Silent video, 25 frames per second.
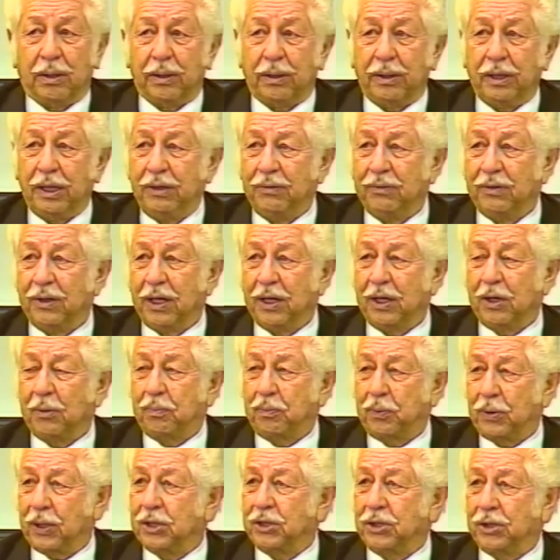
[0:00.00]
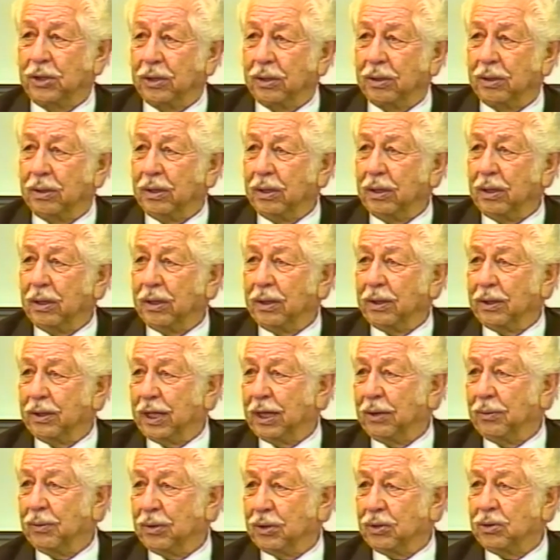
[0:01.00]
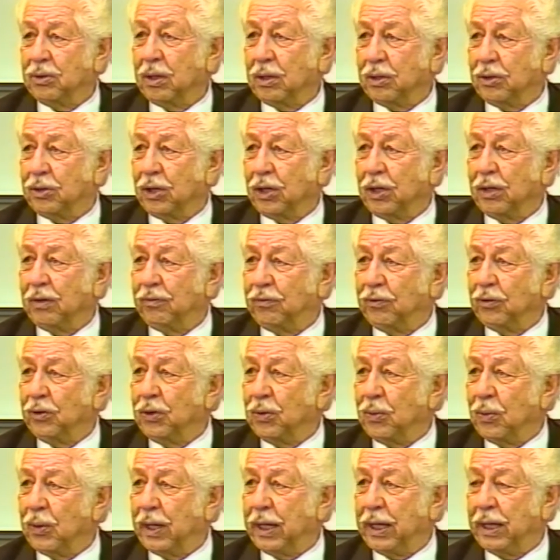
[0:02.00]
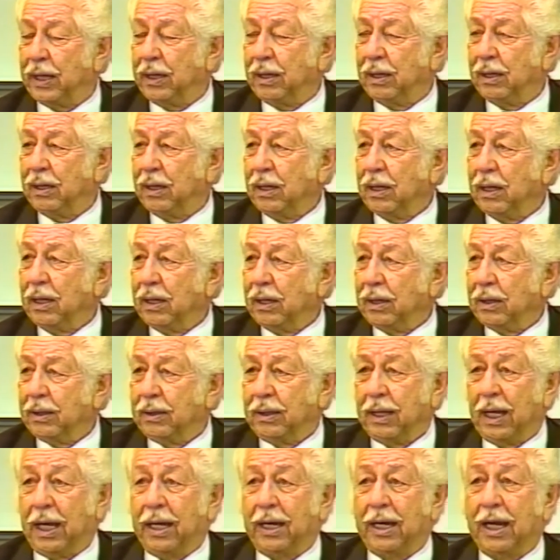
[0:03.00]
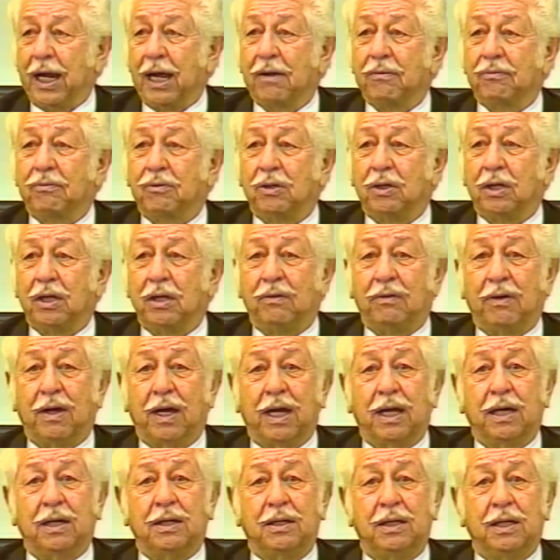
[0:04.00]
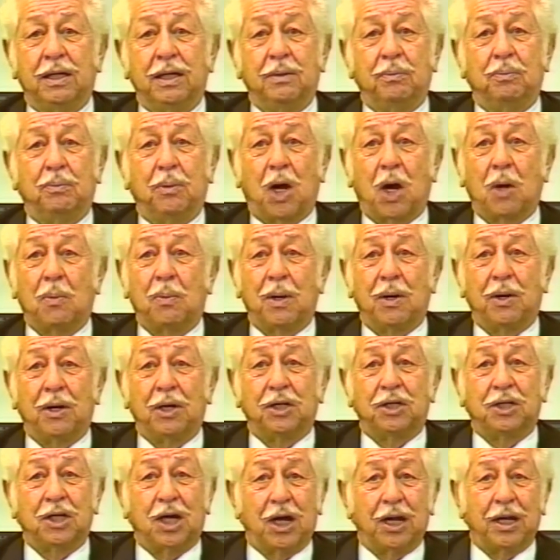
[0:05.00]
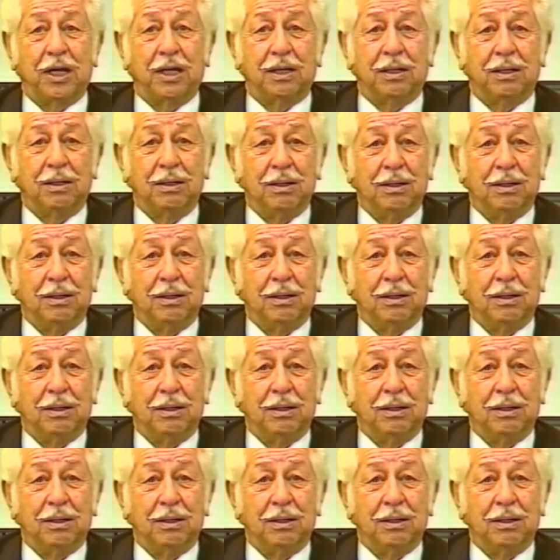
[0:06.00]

even under pressure, they would turn the food away that after they've had the barberry tonic,